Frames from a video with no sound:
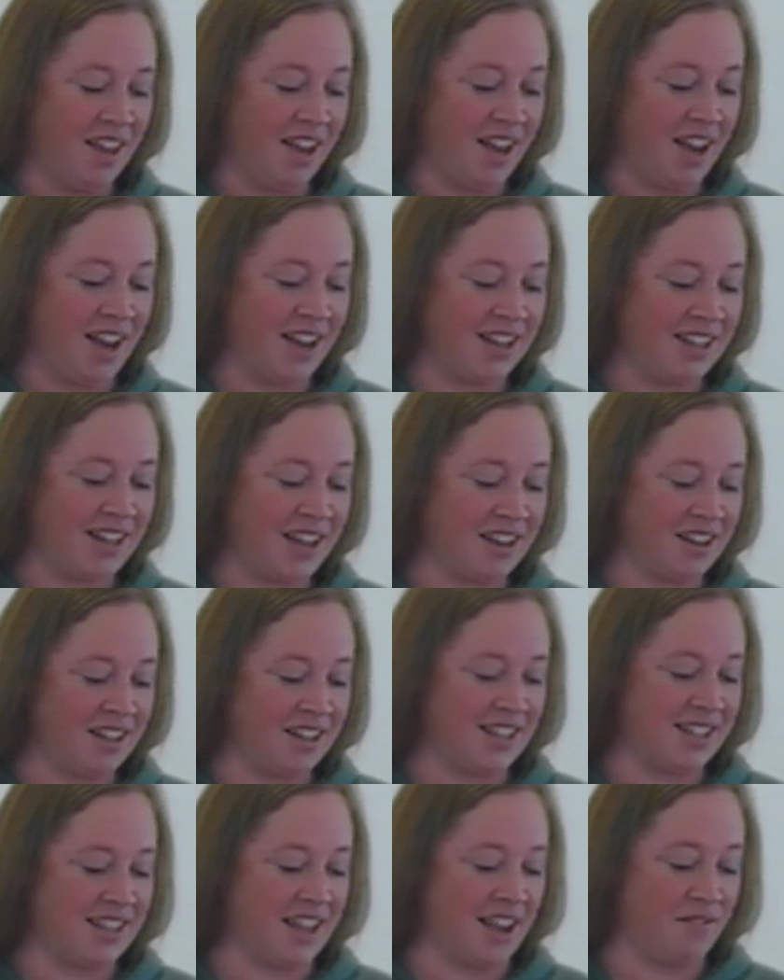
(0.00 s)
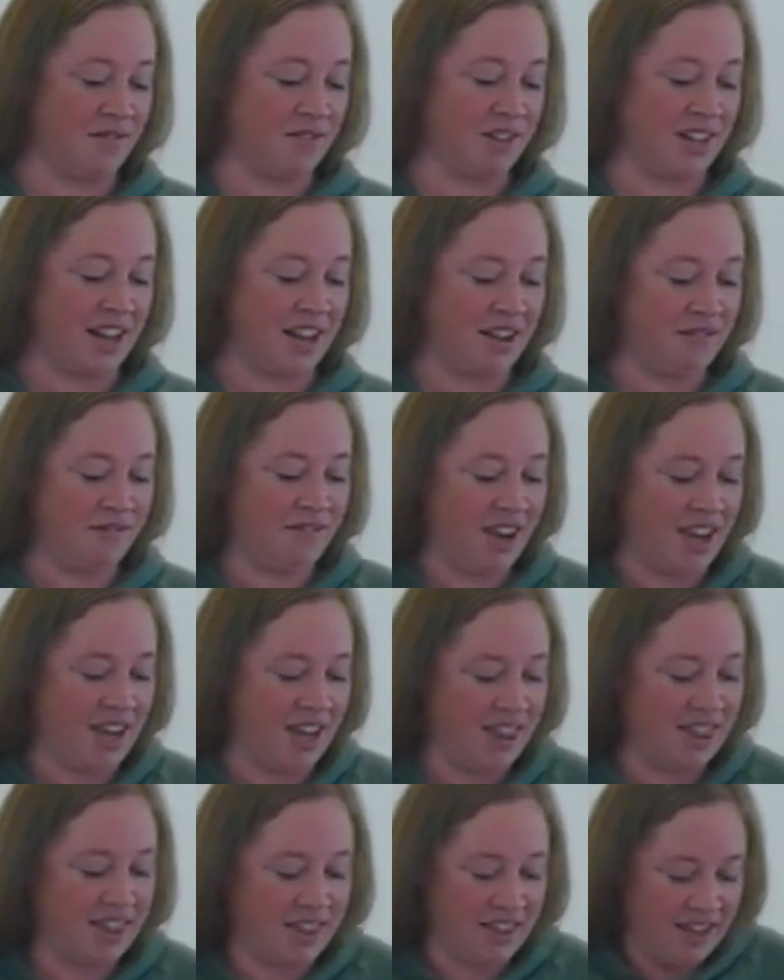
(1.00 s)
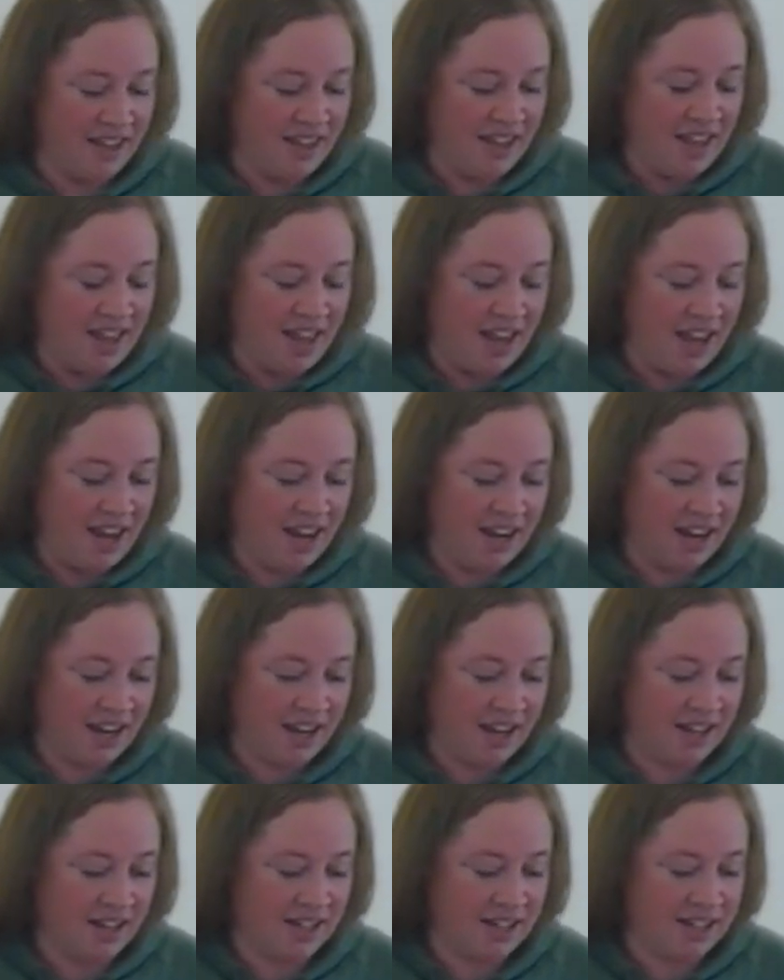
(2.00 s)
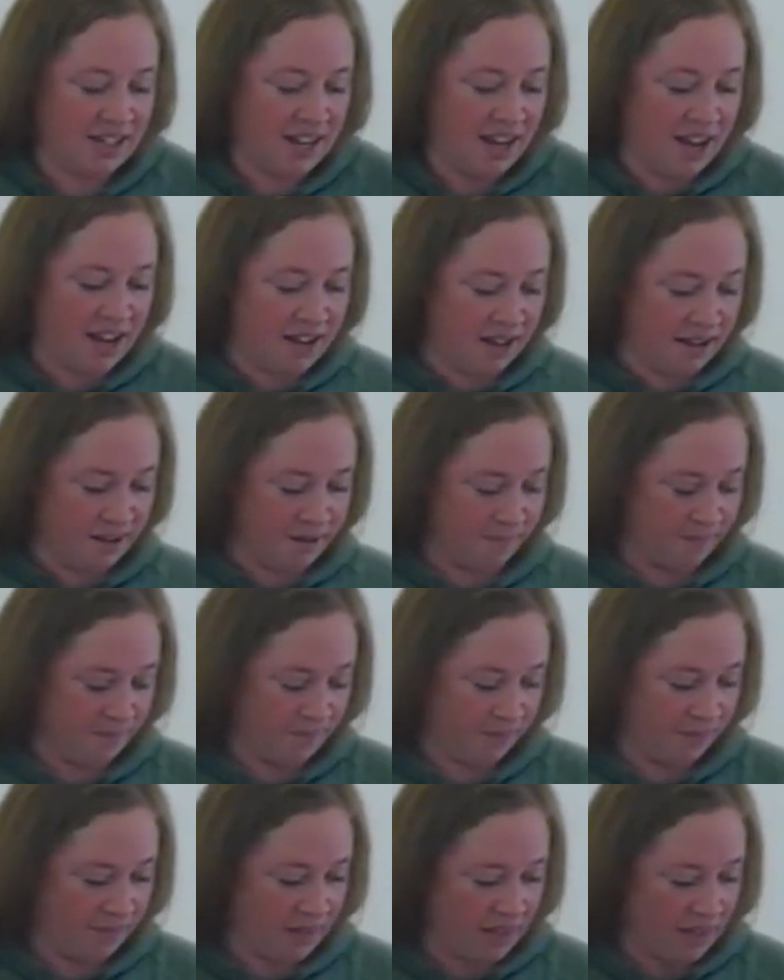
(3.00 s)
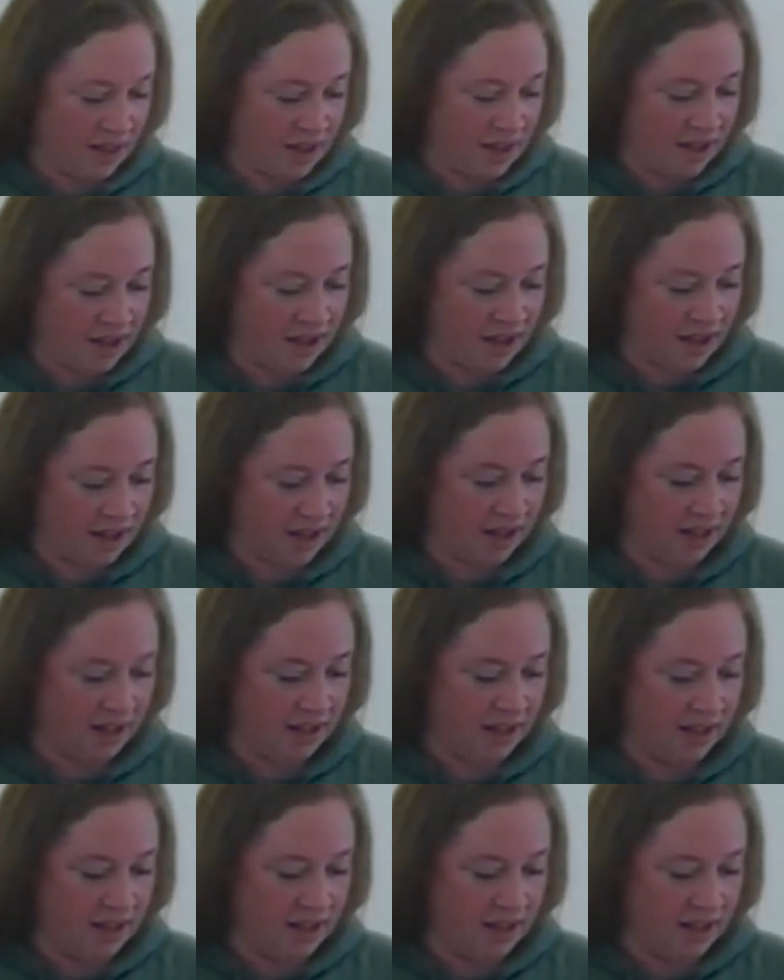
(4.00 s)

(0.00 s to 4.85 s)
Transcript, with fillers: I titled this Everyday Faith, and um, I.